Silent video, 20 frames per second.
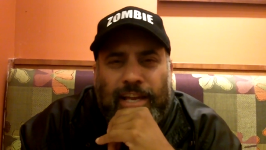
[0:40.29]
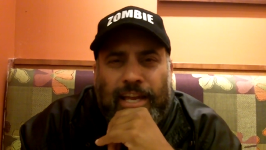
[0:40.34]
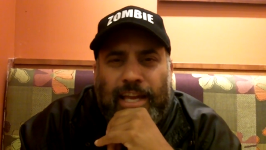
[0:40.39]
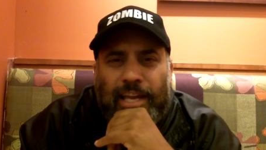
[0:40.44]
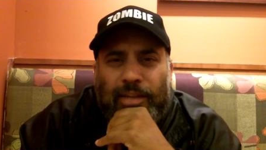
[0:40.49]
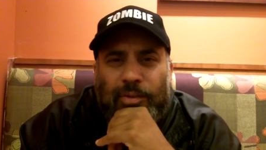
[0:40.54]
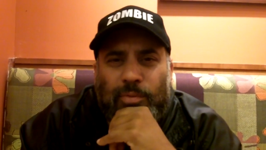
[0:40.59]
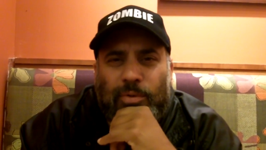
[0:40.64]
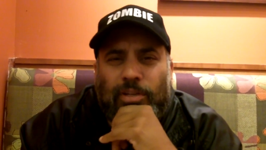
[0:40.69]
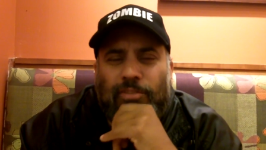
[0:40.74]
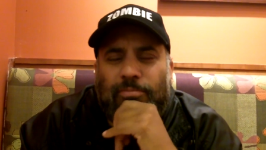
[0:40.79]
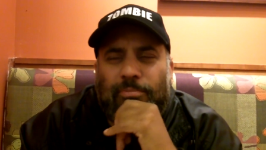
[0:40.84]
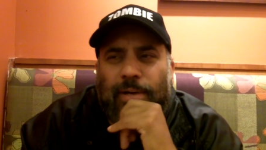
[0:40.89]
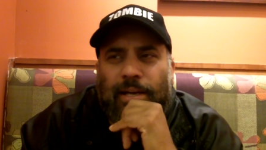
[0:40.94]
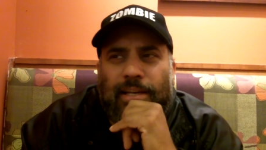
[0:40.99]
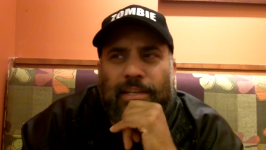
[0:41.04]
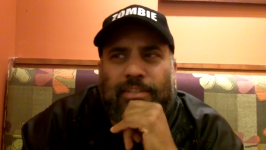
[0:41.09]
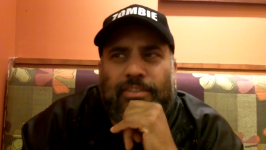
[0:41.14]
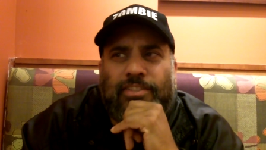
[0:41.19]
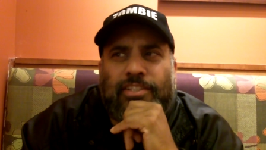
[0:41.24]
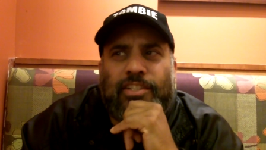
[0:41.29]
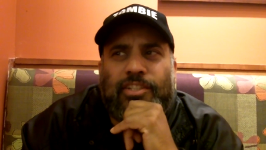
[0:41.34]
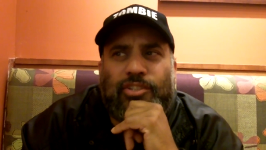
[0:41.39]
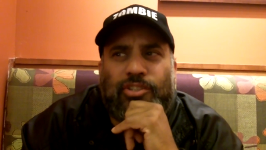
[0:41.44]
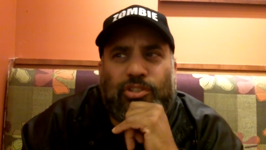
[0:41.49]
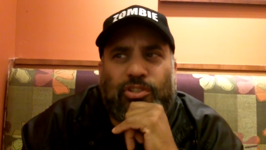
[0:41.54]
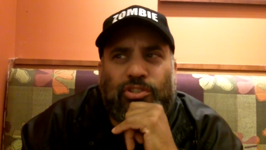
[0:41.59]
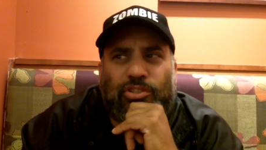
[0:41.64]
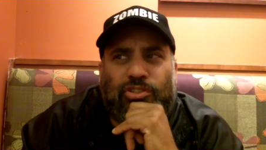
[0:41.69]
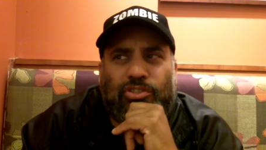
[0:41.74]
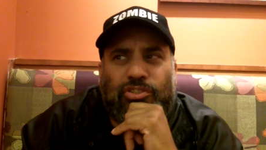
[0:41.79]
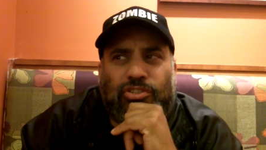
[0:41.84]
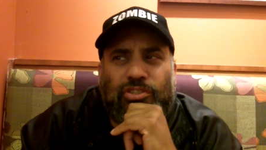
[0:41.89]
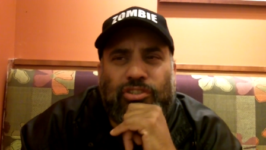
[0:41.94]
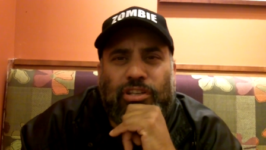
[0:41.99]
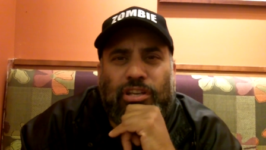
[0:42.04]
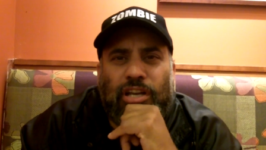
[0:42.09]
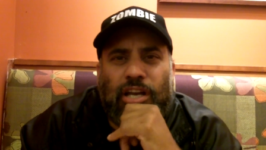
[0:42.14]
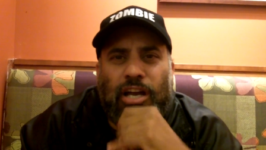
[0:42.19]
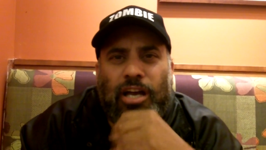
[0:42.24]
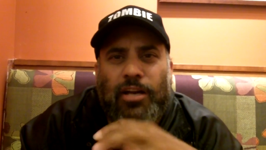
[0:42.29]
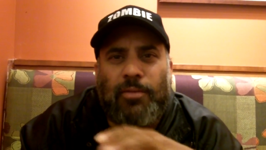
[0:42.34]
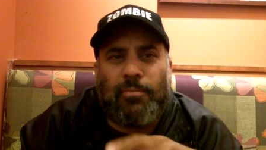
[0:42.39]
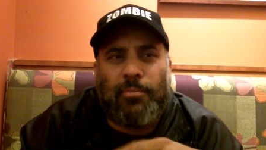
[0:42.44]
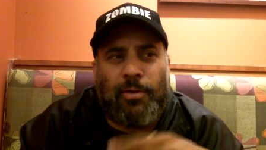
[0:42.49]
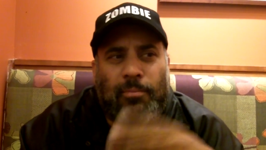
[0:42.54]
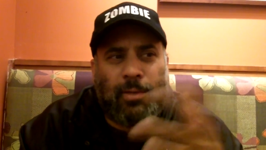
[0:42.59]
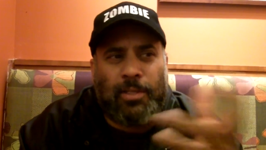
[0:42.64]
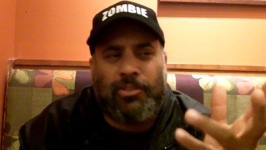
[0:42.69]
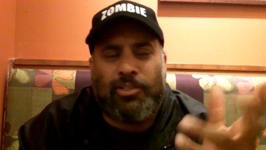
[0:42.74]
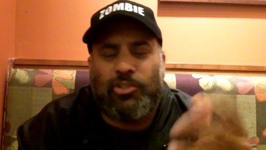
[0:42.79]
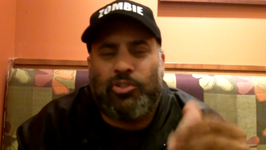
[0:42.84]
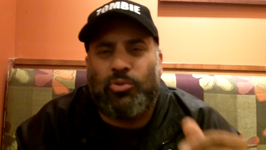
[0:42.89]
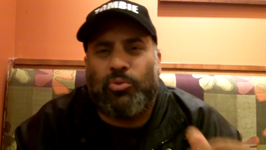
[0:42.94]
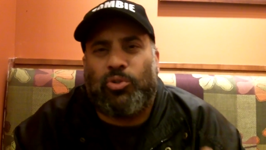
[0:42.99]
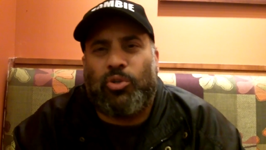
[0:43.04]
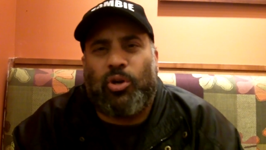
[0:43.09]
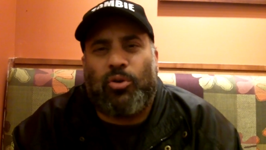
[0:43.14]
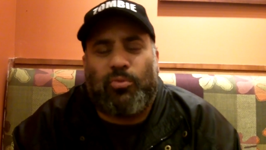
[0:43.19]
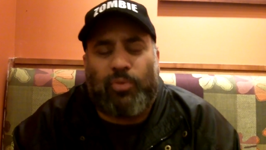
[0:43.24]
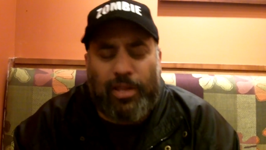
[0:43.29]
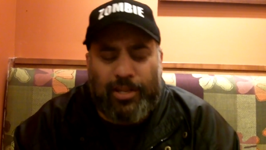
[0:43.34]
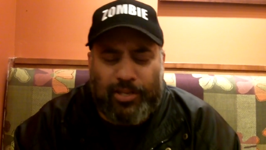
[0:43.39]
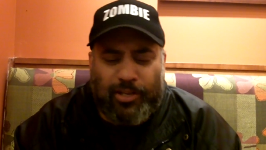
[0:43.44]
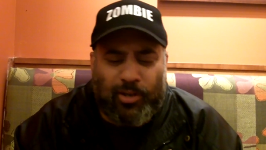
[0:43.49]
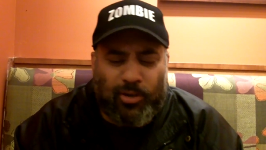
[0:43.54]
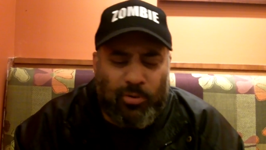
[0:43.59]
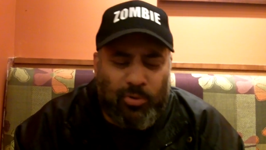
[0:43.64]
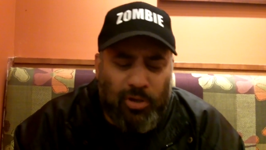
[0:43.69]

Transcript: I had one of my teachers. Um, my teacher taught radio.